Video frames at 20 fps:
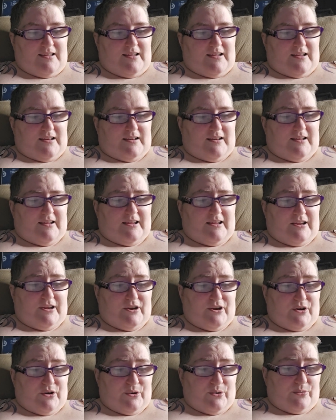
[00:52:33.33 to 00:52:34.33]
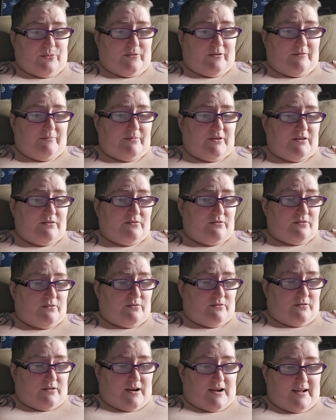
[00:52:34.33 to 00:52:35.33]
And here we've been
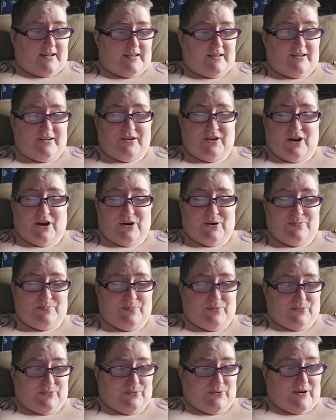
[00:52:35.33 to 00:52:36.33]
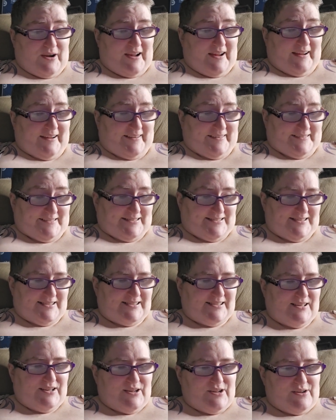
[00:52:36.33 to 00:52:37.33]
racking our
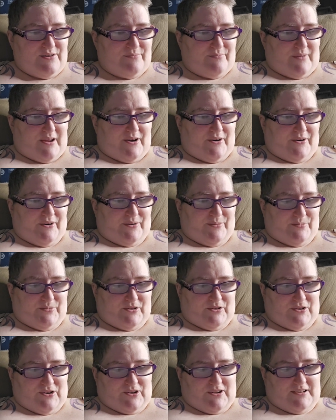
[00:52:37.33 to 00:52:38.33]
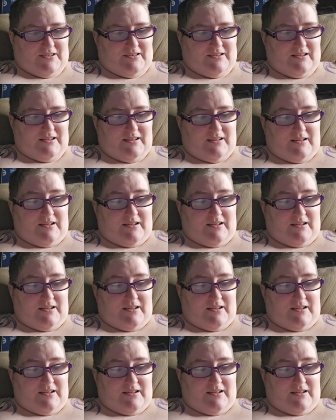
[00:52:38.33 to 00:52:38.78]
brains, Miriam went on,